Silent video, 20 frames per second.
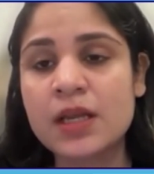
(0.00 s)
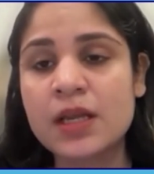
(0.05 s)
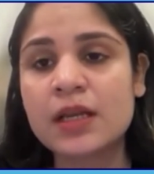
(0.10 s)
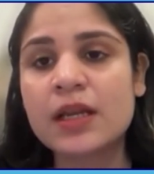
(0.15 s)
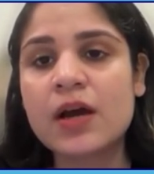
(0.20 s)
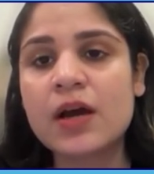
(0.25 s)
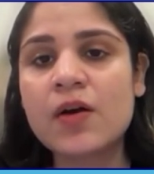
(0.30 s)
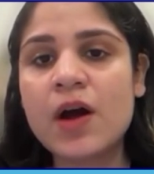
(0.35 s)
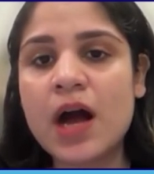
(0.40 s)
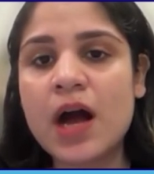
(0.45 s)

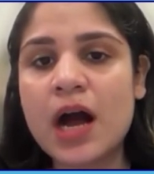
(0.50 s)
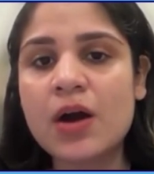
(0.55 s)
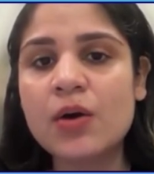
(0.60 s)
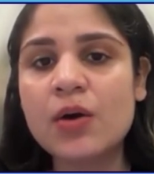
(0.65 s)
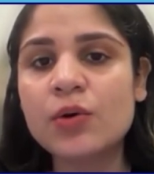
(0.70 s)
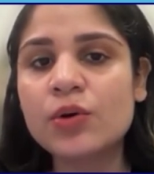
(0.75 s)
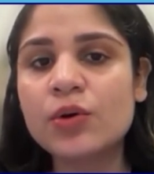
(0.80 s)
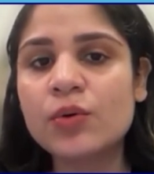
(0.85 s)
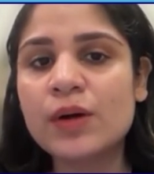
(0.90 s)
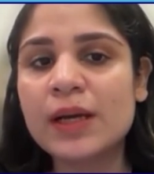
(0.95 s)
Now,
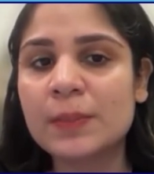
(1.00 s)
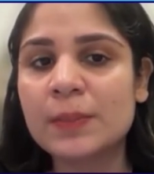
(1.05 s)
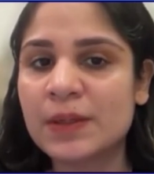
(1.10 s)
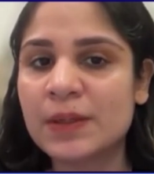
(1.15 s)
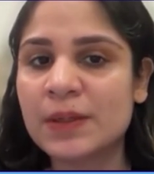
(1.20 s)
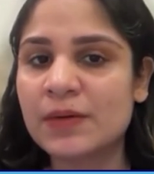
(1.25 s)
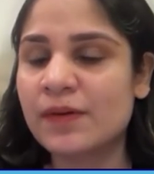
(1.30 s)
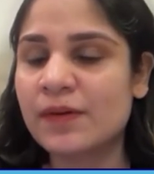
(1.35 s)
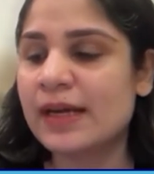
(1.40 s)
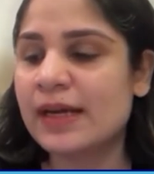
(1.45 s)
how do I
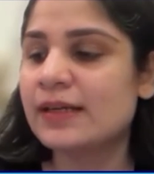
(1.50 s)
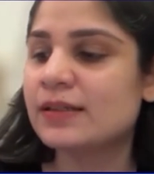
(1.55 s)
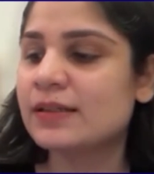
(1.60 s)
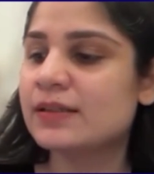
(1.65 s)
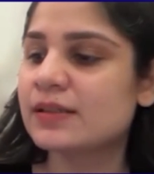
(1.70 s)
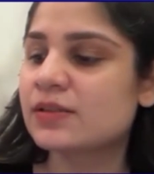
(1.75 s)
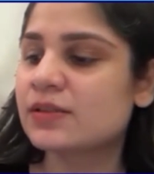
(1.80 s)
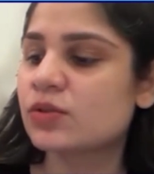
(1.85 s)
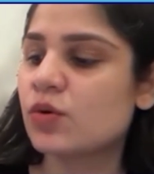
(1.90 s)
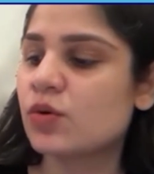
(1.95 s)
prevent
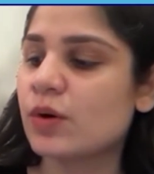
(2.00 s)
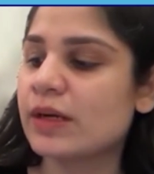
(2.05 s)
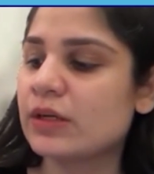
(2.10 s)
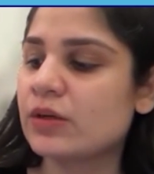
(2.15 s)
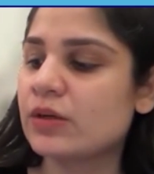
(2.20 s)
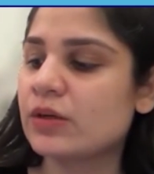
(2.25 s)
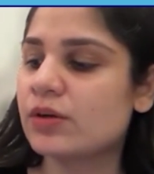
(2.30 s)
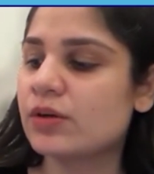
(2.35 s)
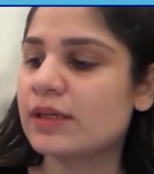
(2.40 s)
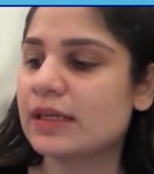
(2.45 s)
this
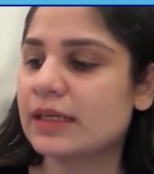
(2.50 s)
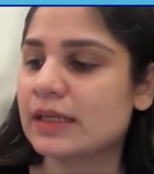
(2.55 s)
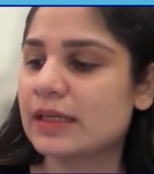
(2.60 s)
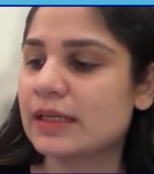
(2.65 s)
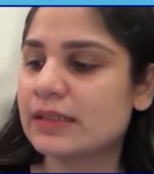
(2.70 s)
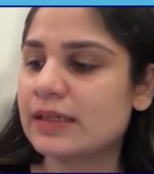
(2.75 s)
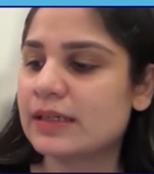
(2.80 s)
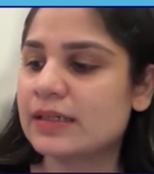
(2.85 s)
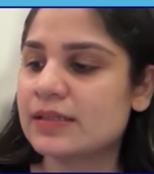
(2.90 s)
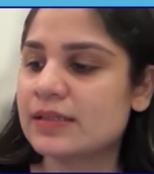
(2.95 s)
coiling or
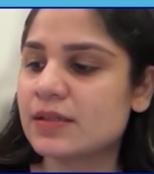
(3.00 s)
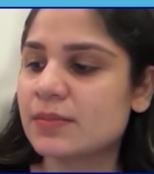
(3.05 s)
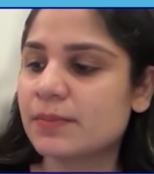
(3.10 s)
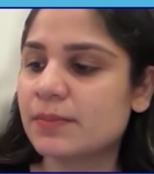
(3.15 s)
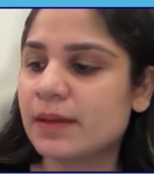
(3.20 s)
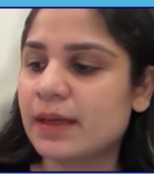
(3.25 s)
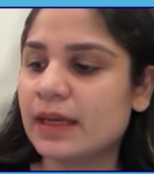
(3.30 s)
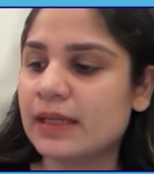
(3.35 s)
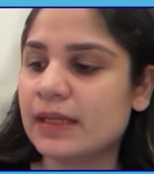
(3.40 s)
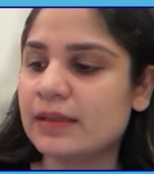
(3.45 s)
kinking? That is the
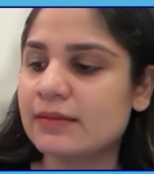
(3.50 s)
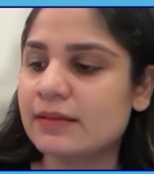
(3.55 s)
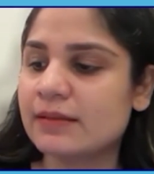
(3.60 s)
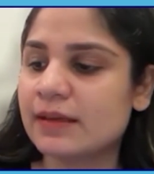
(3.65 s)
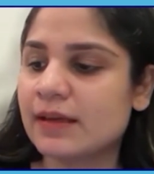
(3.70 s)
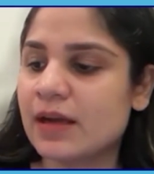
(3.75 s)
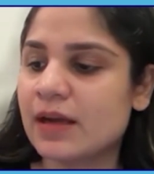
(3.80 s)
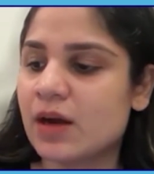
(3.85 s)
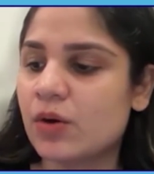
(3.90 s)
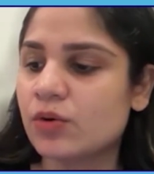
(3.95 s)
main
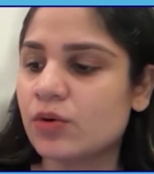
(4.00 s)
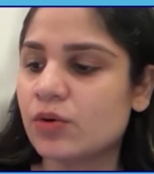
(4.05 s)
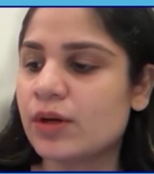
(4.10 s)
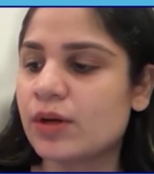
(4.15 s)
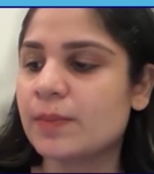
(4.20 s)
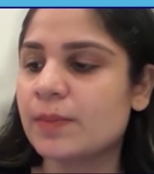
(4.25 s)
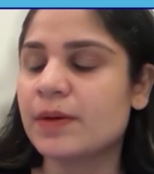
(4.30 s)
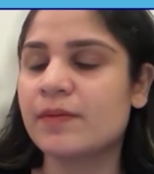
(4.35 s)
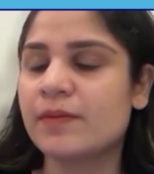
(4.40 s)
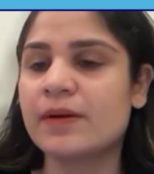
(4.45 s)
thing. How do
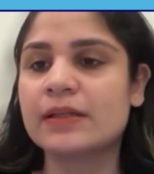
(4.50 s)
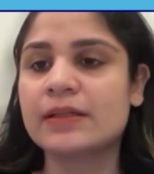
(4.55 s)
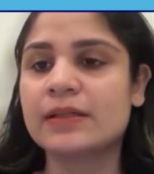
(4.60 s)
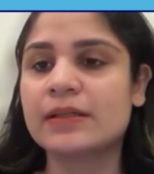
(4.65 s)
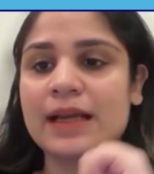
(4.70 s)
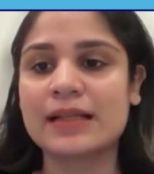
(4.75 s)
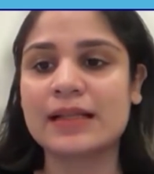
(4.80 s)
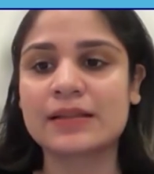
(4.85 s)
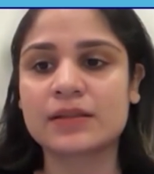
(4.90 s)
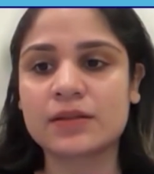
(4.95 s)
I prevent
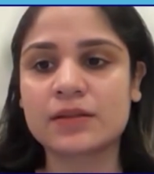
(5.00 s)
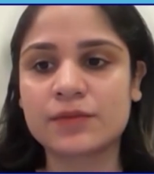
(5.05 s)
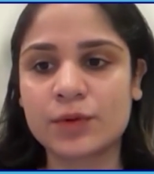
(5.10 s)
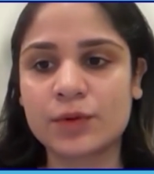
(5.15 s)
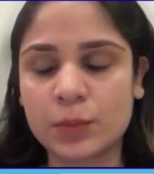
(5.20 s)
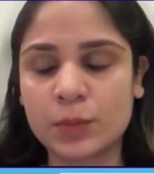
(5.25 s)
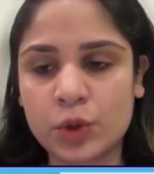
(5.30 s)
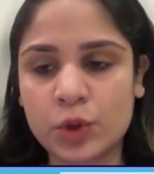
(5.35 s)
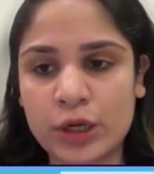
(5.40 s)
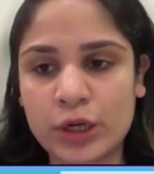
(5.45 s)
the catheter
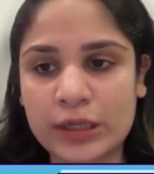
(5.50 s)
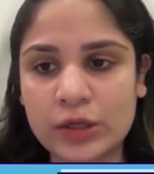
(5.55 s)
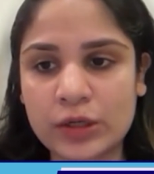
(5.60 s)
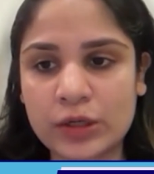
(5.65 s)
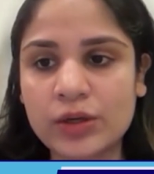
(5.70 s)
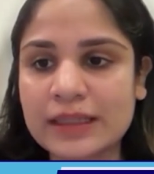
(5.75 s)
from coiling or